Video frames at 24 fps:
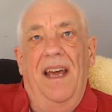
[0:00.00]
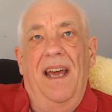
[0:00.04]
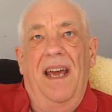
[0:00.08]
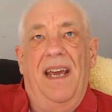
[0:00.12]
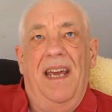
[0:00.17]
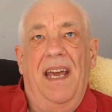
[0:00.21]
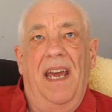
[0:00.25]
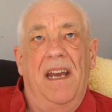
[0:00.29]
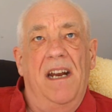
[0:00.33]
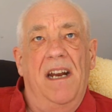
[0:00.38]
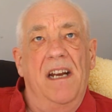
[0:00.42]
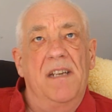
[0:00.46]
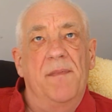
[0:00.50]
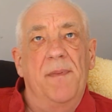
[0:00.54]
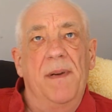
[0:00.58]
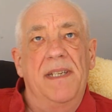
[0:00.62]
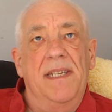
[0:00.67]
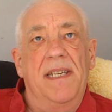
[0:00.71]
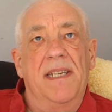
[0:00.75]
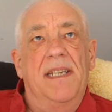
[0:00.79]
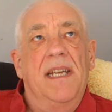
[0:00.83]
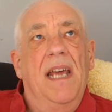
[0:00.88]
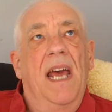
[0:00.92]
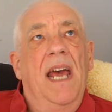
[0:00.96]
I can express
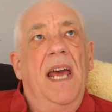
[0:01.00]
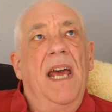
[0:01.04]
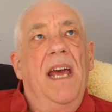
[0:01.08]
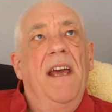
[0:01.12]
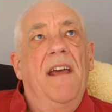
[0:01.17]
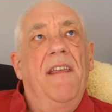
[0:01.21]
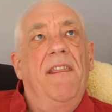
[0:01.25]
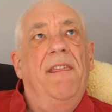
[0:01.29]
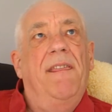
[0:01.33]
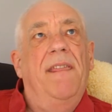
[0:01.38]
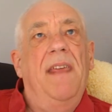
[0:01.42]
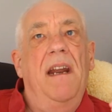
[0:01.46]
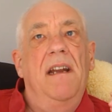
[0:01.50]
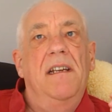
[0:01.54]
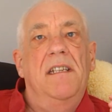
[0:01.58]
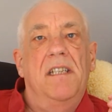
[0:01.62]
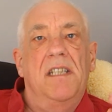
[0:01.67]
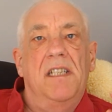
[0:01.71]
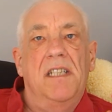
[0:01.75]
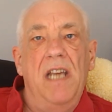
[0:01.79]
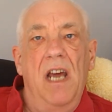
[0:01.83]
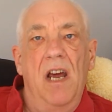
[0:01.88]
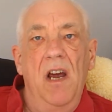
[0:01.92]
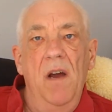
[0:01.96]
this. There's
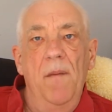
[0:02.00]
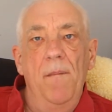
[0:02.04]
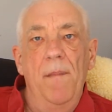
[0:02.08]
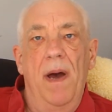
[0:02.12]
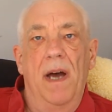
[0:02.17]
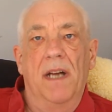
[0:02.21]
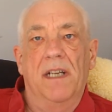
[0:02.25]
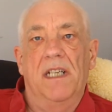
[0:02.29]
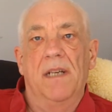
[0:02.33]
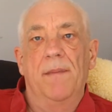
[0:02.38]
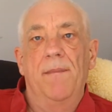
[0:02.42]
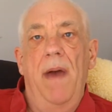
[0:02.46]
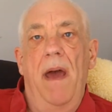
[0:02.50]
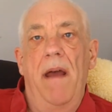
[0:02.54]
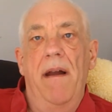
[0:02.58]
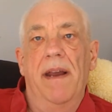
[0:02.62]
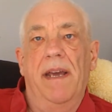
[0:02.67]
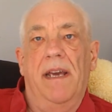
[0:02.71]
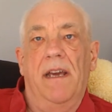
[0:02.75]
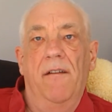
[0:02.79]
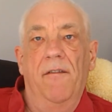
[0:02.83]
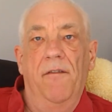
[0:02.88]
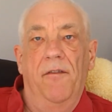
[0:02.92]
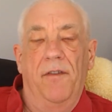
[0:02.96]
so much
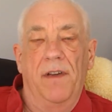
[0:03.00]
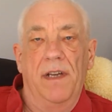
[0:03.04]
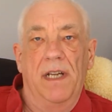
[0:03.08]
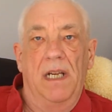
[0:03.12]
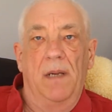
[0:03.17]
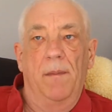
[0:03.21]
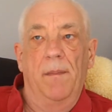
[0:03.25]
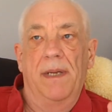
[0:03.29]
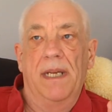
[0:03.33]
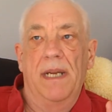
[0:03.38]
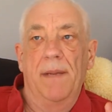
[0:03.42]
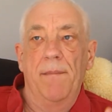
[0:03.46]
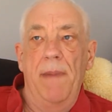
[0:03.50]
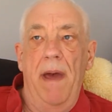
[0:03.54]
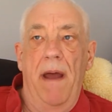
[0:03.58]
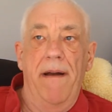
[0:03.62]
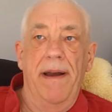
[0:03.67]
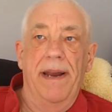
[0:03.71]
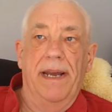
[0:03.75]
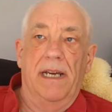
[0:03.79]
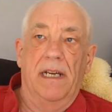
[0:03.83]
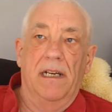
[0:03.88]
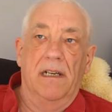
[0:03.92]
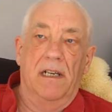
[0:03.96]
American film and
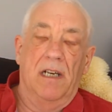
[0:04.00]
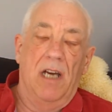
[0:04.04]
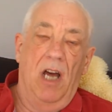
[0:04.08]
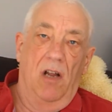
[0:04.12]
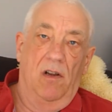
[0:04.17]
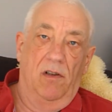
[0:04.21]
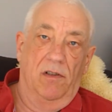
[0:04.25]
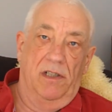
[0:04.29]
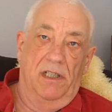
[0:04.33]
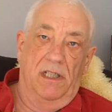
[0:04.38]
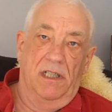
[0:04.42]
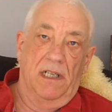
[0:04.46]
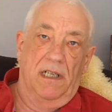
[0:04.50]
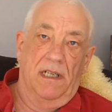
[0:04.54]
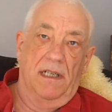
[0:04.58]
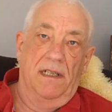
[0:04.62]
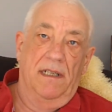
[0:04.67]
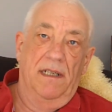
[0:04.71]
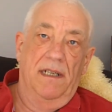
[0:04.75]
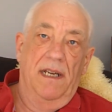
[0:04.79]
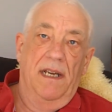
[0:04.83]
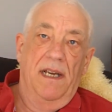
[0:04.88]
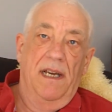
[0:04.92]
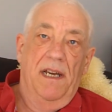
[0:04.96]
American culture
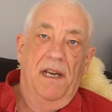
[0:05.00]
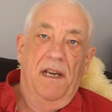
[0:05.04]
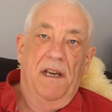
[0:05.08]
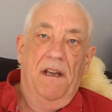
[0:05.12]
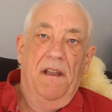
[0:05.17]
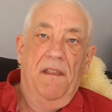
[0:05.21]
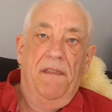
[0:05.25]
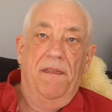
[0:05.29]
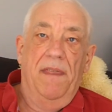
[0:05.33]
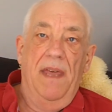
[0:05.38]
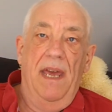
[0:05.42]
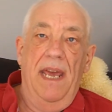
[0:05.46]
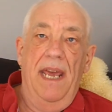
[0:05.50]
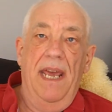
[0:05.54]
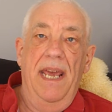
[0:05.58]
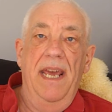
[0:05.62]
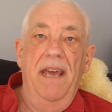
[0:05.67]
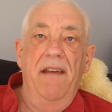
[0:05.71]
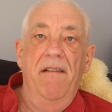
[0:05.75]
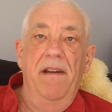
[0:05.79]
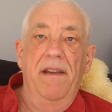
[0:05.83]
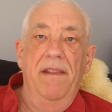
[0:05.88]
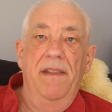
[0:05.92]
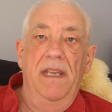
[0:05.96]
that
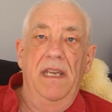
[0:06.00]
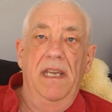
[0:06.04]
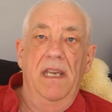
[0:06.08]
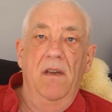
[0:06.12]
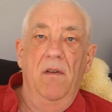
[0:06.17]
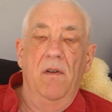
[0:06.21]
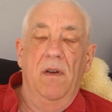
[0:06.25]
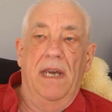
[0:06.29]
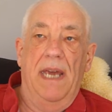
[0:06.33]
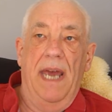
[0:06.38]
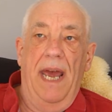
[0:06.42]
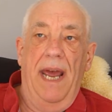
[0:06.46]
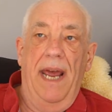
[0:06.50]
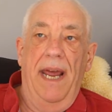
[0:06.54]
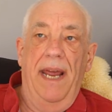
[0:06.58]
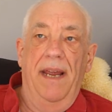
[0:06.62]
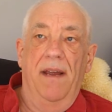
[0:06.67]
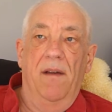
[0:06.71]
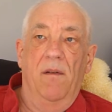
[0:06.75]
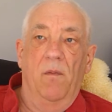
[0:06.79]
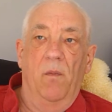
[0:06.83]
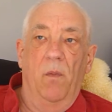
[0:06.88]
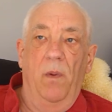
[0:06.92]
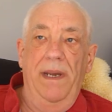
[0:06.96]
here in the
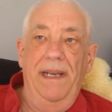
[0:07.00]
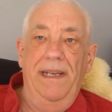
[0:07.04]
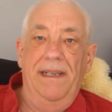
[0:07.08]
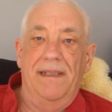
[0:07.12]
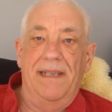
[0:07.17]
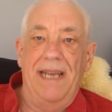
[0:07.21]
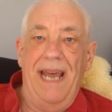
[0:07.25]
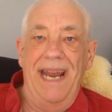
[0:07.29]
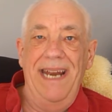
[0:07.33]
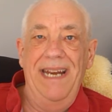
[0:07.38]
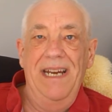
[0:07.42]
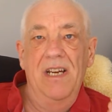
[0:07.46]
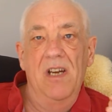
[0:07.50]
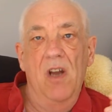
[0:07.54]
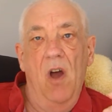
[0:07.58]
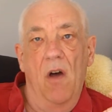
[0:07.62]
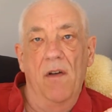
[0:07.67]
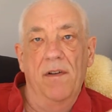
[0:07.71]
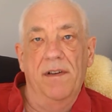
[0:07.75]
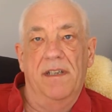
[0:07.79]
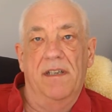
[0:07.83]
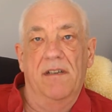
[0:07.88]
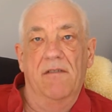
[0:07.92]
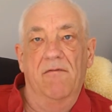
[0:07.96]
UK we tend
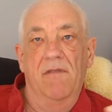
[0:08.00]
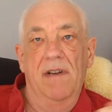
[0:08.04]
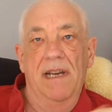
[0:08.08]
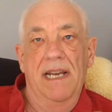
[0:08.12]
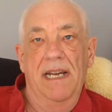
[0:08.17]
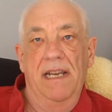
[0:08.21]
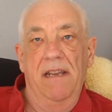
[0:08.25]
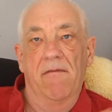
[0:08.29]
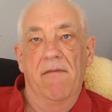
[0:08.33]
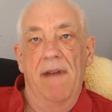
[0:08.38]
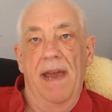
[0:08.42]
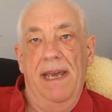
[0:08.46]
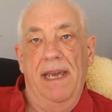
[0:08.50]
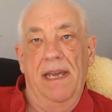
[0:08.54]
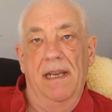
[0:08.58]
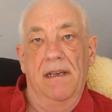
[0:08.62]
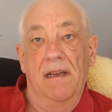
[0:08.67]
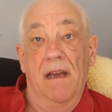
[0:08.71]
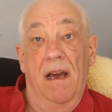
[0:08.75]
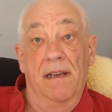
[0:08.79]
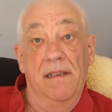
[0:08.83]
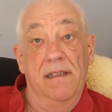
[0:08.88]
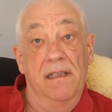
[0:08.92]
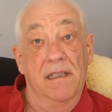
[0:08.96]
not to really
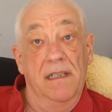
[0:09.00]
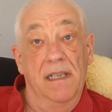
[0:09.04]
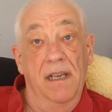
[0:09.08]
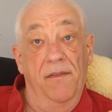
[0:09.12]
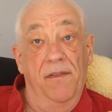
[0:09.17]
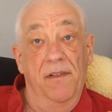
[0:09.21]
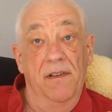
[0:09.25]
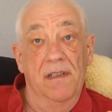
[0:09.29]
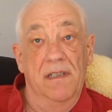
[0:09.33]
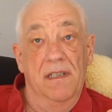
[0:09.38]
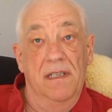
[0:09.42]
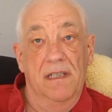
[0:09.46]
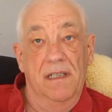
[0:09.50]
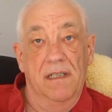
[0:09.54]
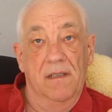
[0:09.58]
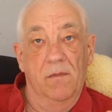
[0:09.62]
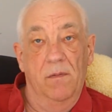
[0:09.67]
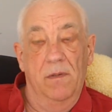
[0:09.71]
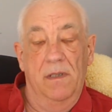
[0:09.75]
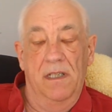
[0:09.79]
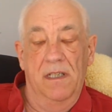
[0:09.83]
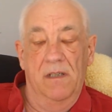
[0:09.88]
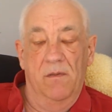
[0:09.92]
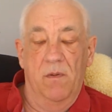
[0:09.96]
recognise the differences,
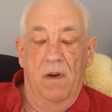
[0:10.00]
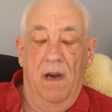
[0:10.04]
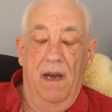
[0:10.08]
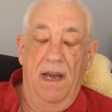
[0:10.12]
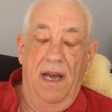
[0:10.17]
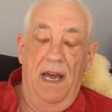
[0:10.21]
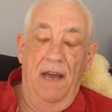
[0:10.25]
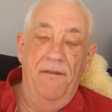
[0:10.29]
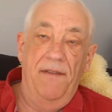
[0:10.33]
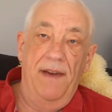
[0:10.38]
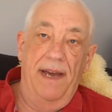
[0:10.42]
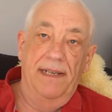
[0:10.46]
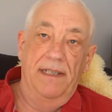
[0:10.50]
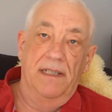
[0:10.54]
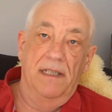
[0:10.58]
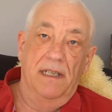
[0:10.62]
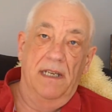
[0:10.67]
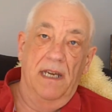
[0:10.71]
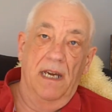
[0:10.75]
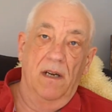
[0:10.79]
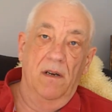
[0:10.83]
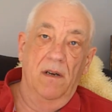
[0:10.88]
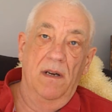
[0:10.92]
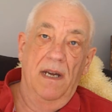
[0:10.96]
which is why I've had to
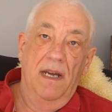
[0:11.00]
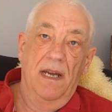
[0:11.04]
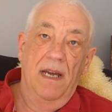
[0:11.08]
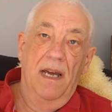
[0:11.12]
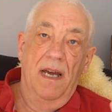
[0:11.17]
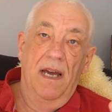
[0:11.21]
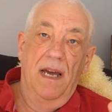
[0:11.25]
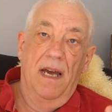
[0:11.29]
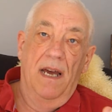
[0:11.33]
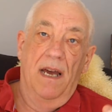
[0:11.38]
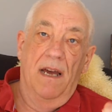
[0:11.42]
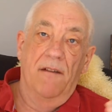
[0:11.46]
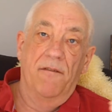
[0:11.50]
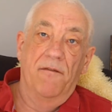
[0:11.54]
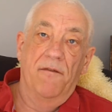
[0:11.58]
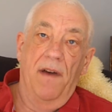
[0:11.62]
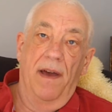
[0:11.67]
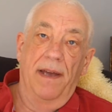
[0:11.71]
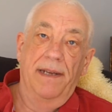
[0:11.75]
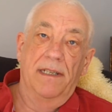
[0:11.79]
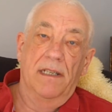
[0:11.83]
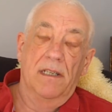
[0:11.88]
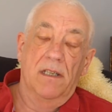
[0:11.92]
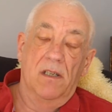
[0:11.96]
go and
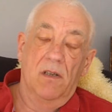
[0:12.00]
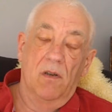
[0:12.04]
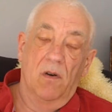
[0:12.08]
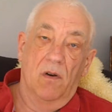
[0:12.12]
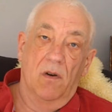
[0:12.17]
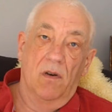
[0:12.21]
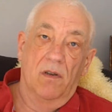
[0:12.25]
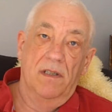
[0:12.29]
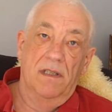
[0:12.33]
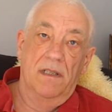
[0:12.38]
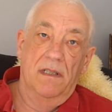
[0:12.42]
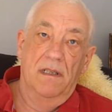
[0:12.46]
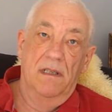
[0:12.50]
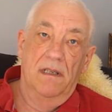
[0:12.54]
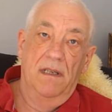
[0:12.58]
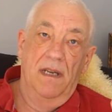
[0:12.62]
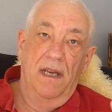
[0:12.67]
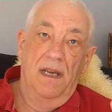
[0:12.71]
find a source